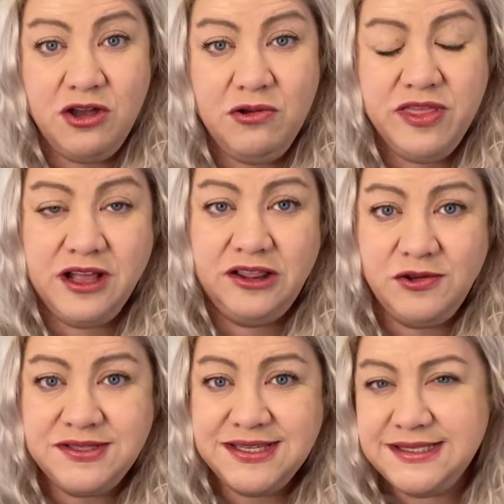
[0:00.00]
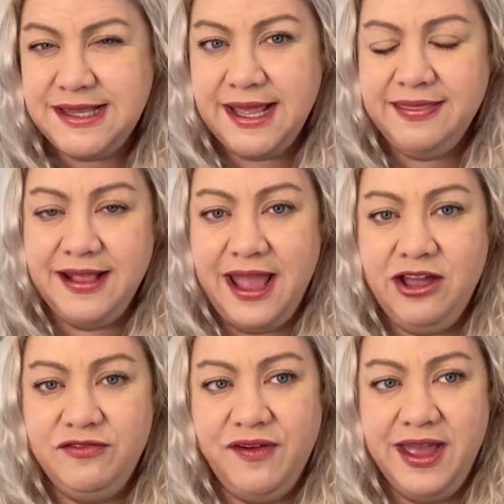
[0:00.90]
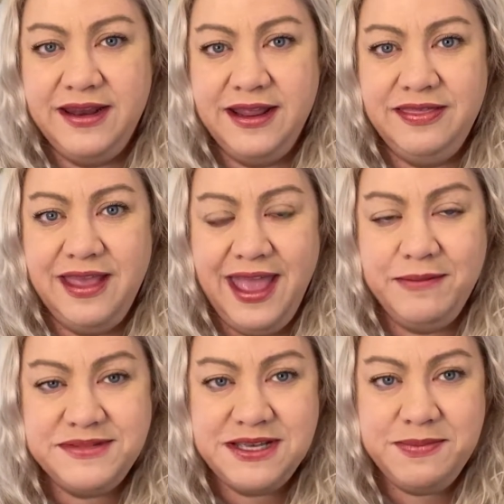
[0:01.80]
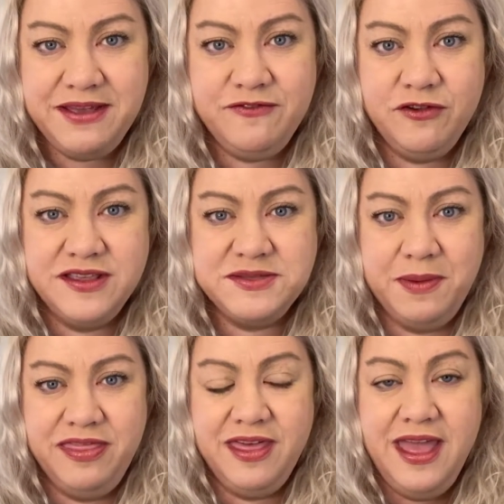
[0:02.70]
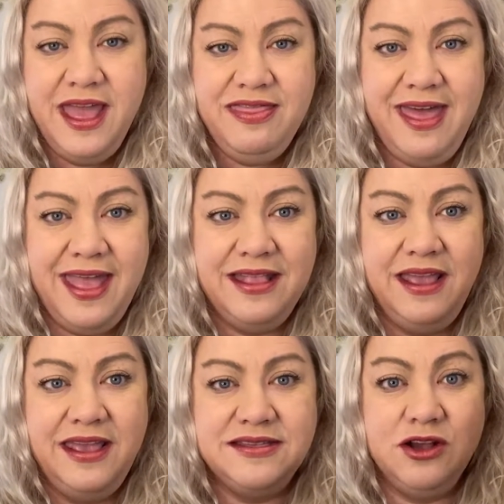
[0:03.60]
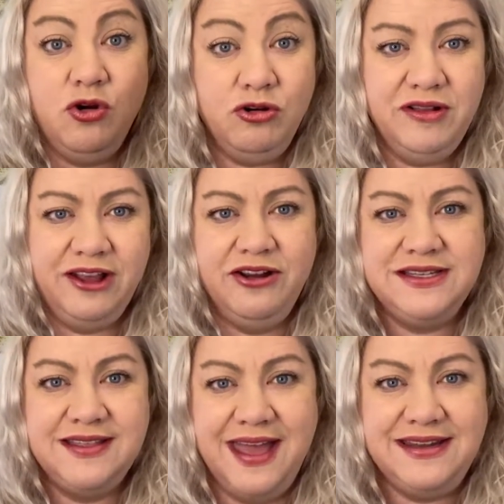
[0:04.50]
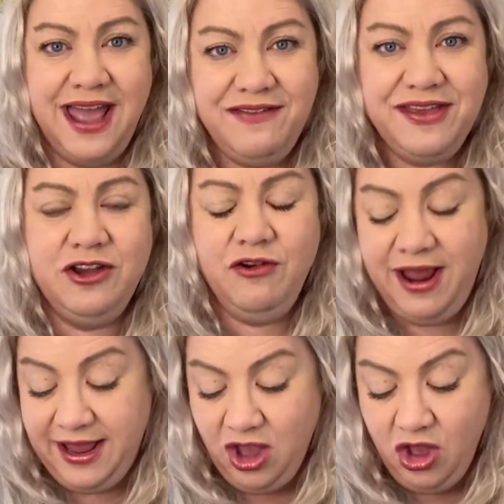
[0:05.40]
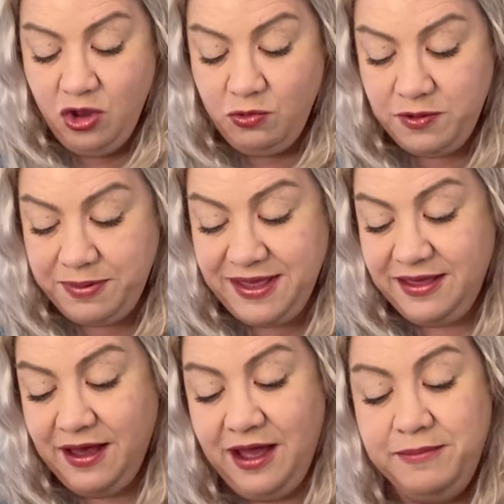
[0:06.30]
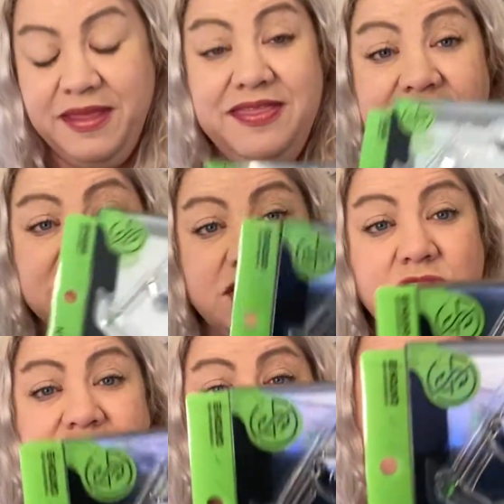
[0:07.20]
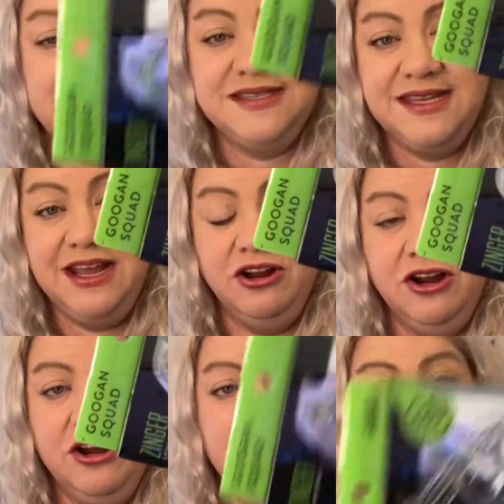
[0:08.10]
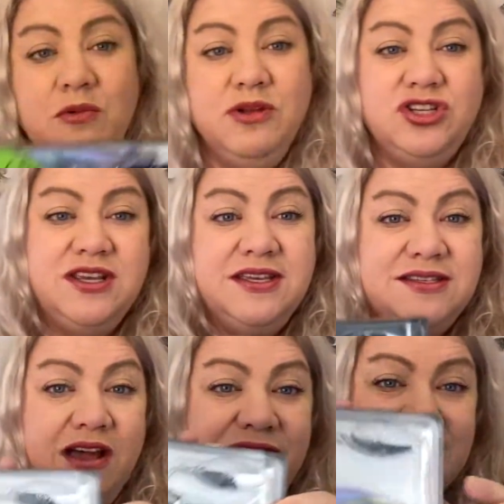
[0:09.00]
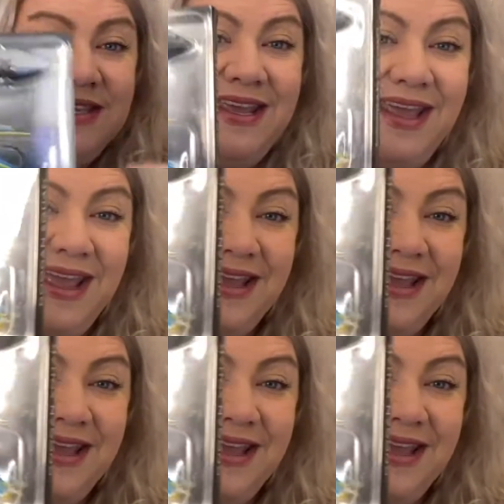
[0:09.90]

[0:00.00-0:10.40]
the closest thing that I could find in the MTB for this month that is a corollary to that diving crank would be this Googan Squad Zinger, which is obviously a